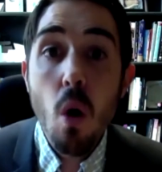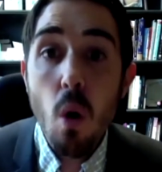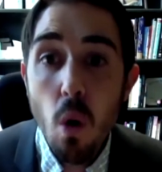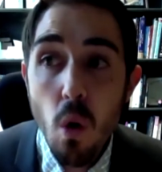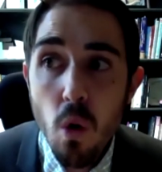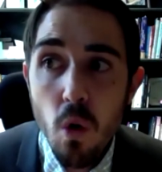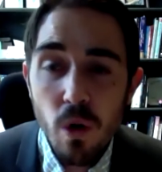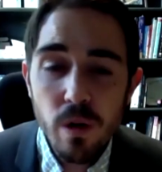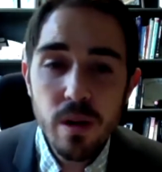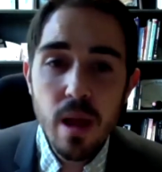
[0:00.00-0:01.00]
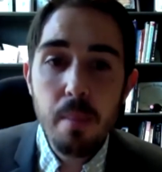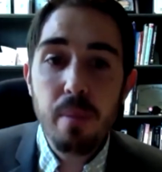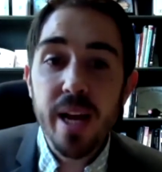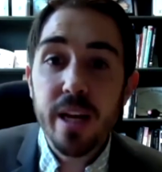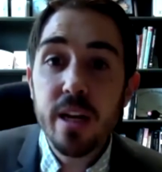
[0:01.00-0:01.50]
Or
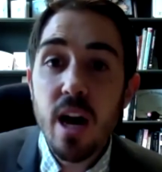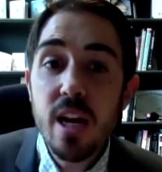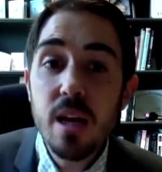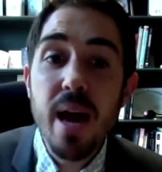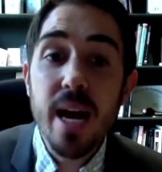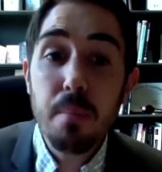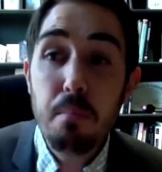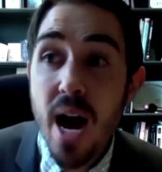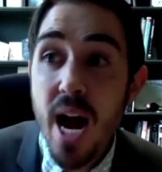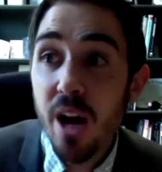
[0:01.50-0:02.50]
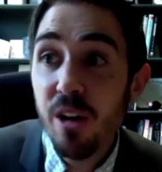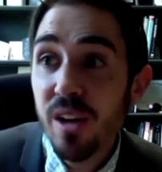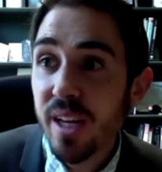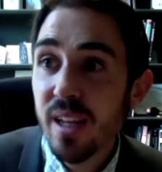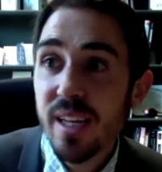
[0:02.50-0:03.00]
by cutting back
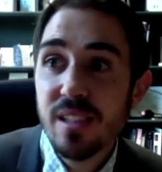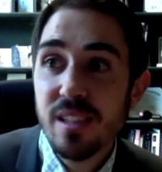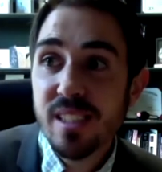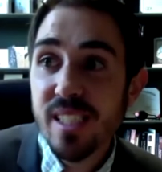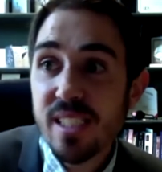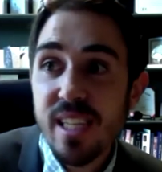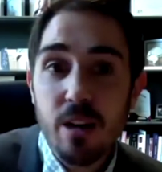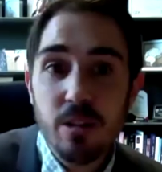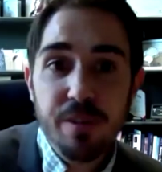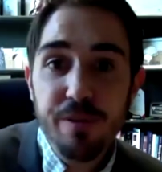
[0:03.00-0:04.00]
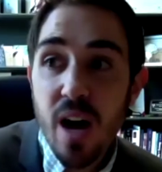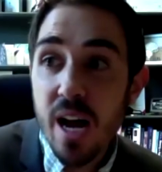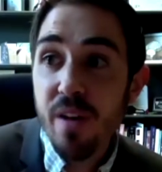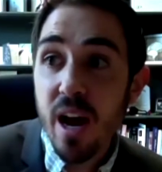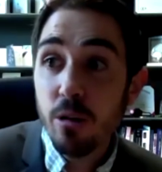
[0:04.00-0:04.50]
mildly, like six hours,
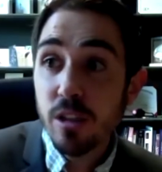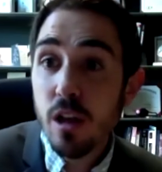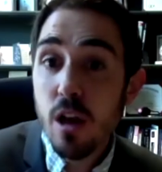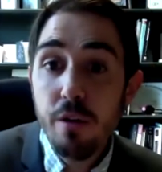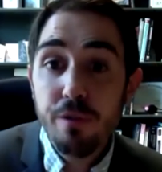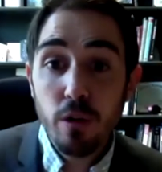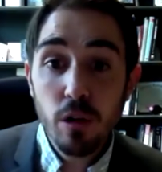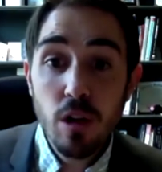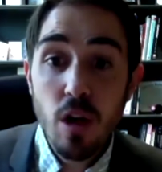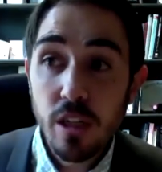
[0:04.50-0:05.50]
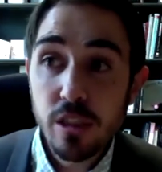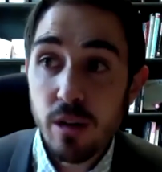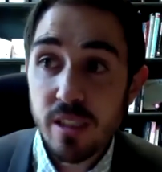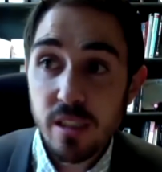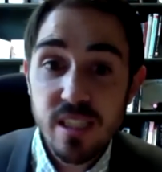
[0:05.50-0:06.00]
five hours for a long
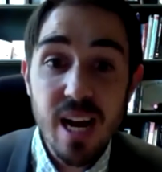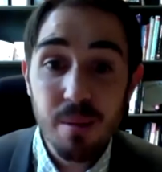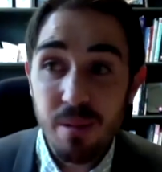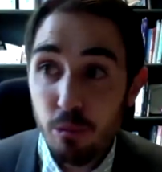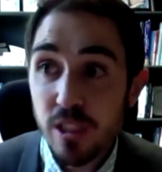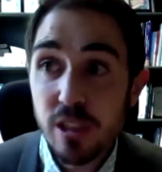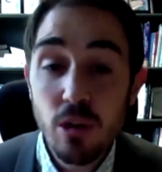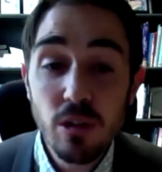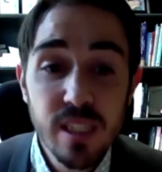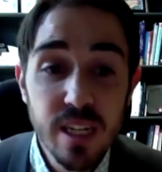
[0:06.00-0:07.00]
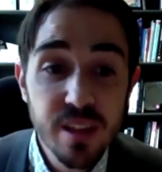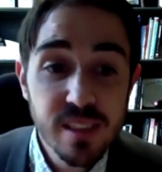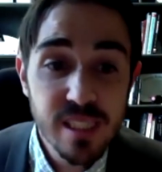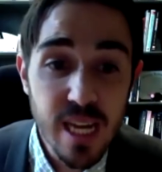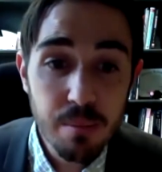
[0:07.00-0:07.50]
stretch of time. It results in the
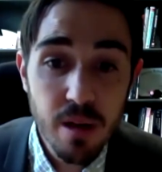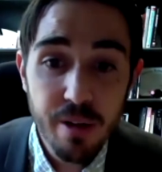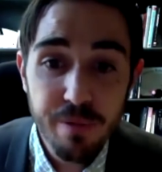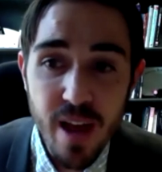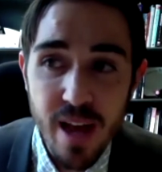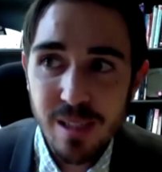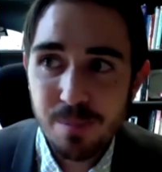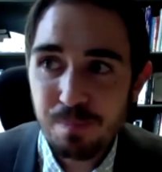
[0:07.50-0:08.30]
same effect.